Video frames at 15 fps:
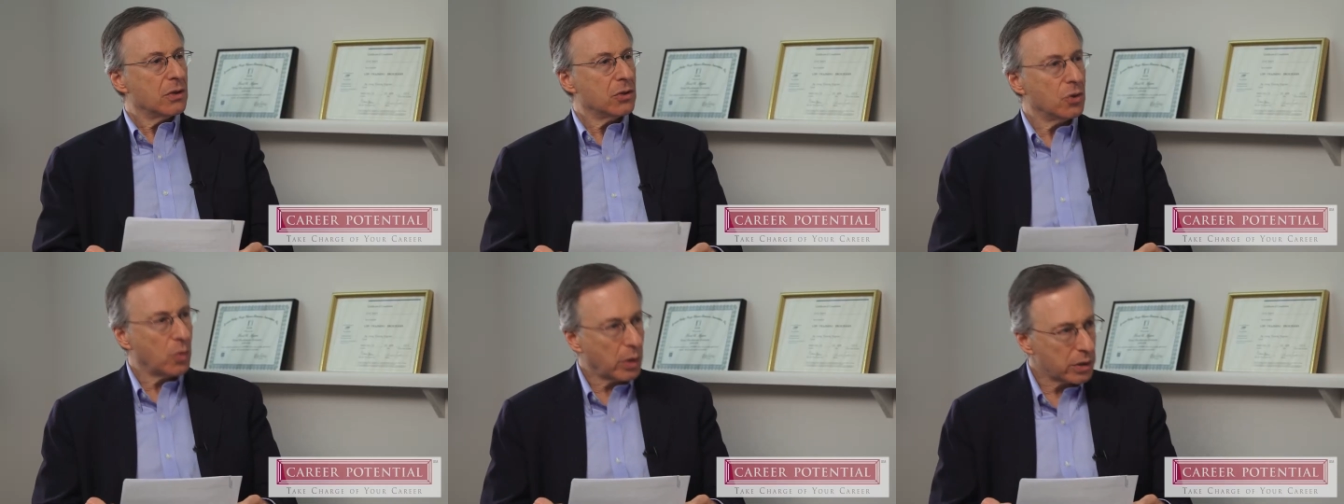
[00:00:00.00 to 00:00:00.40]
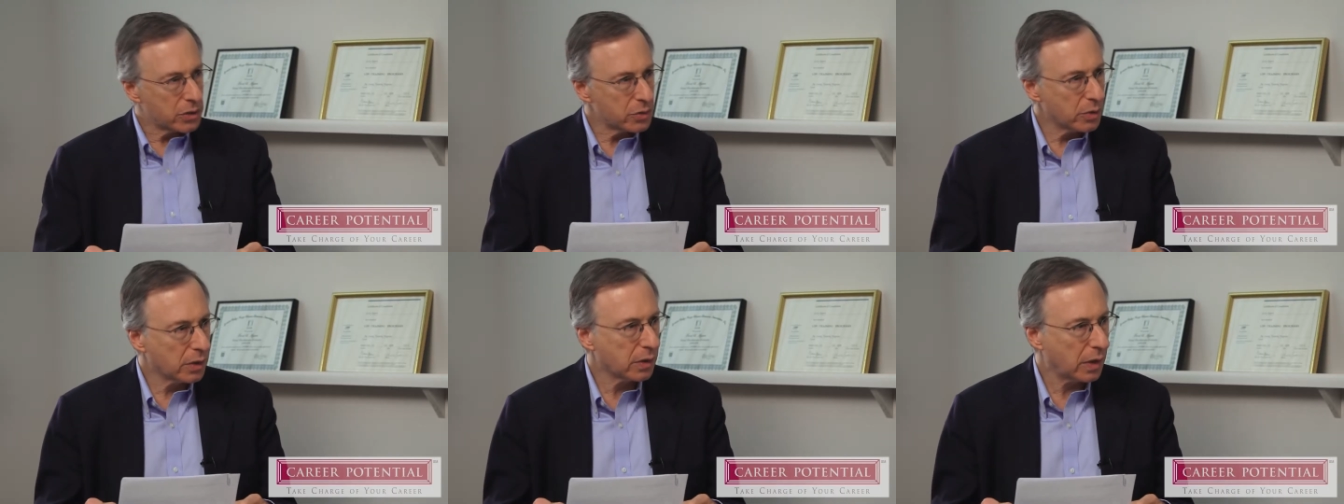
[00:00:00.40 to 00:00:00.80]
you want
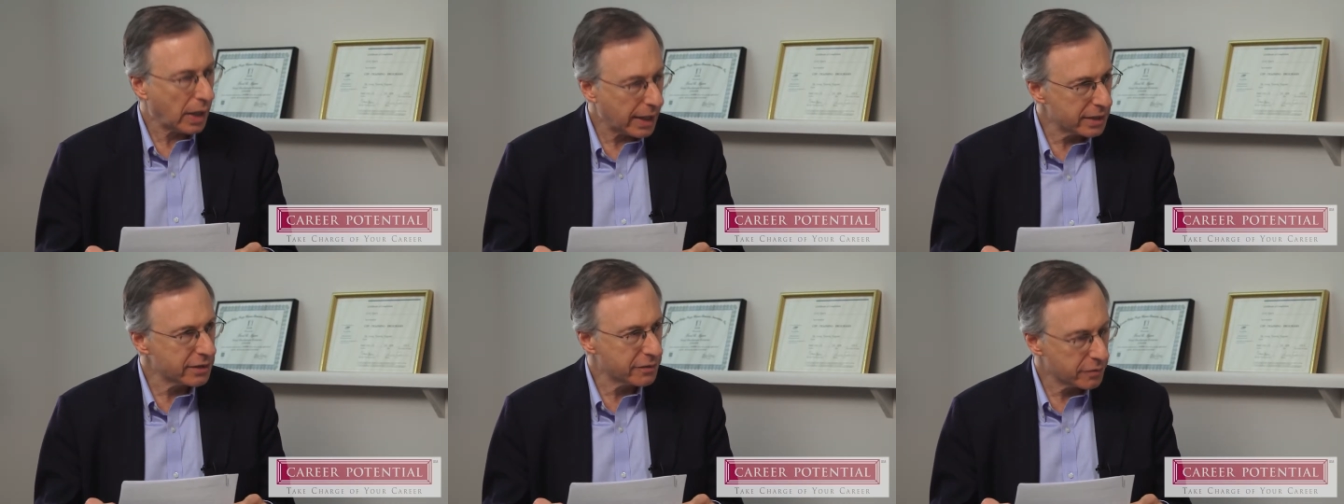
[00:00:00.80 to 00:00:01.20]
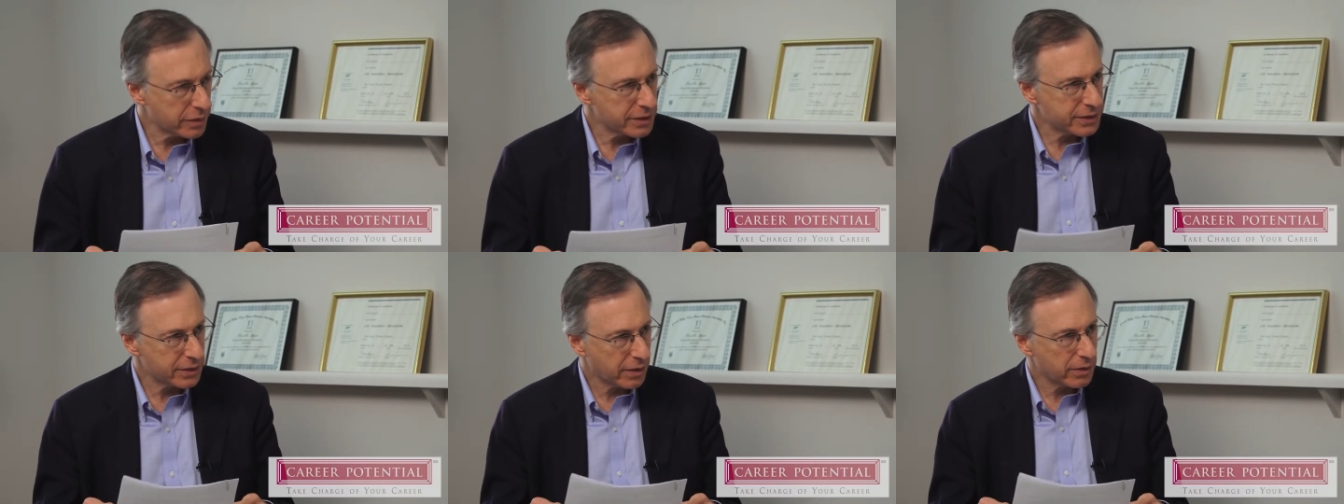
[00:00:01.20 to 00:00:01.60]
to do a lot of
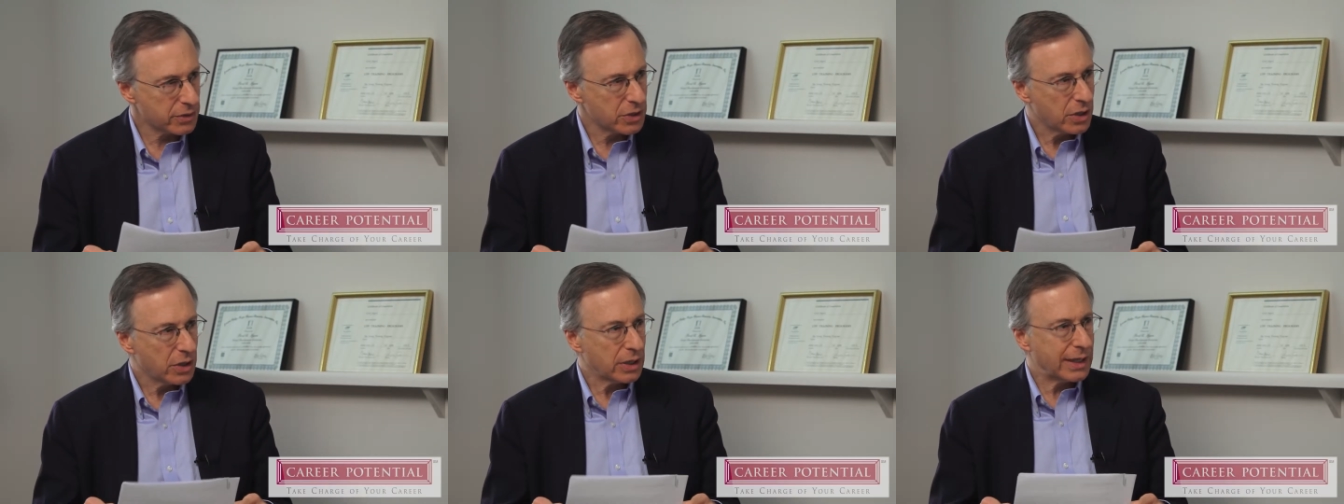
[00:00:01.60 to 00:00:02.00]
research,